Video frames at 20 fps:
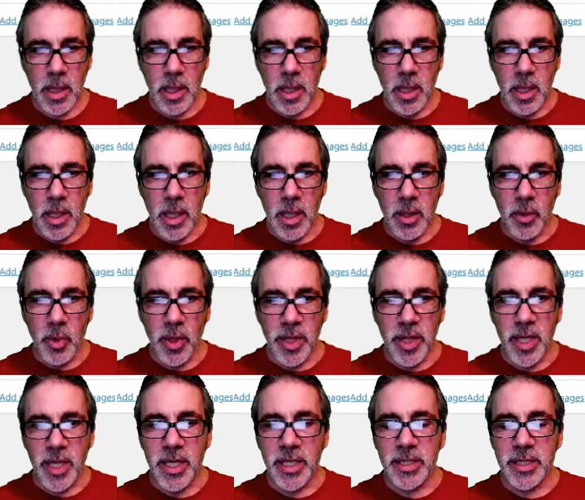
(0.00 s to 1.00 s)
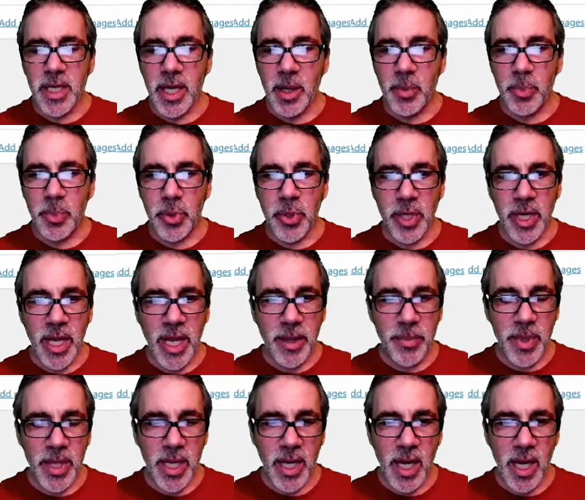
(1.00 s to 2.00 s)
The one thing is
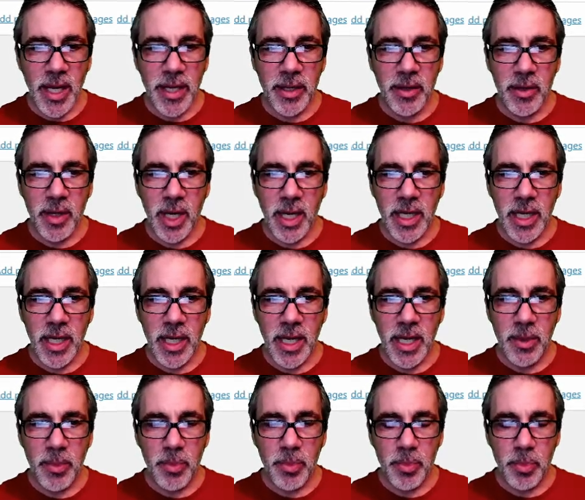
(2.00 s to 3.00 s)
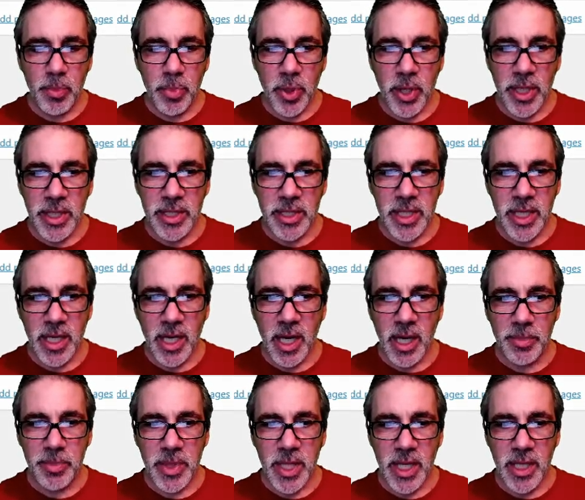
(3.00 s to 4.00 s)
pre-API, you're not going to get pricing
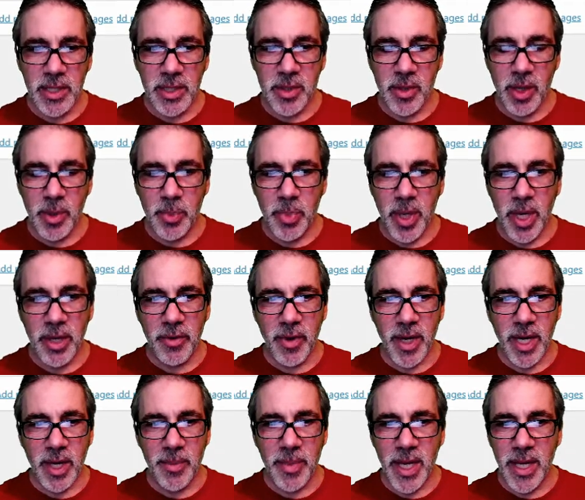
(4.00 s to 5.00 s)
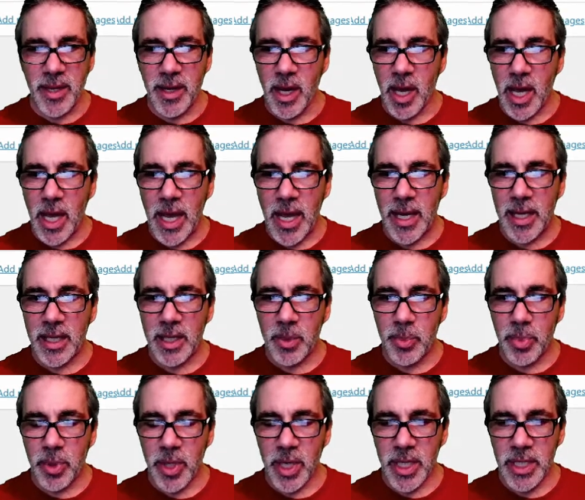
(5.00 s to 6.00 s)
updates, so I'd probably recommend not adding a
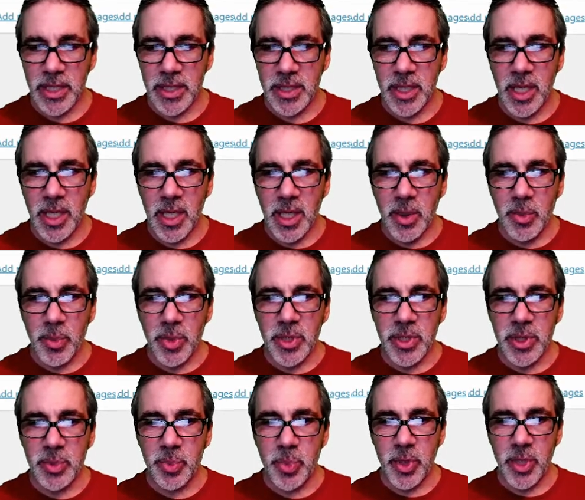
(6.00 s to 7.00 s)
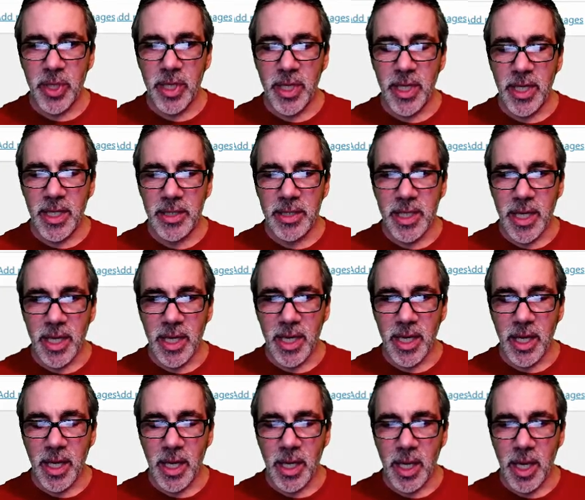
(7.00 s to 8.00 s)
price, but just put it in as like
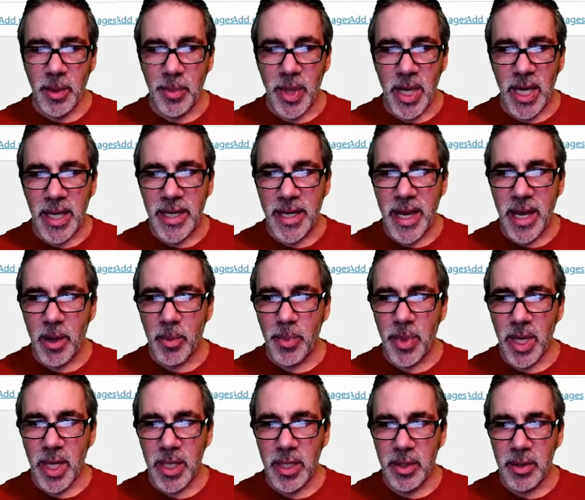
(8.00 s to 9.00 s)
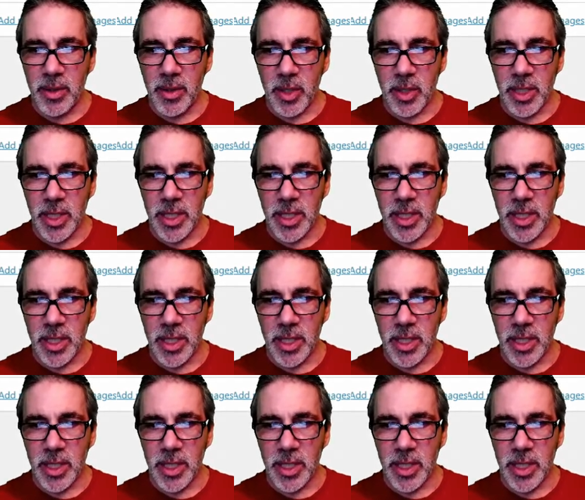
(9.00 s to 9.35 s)
a buy now button or click.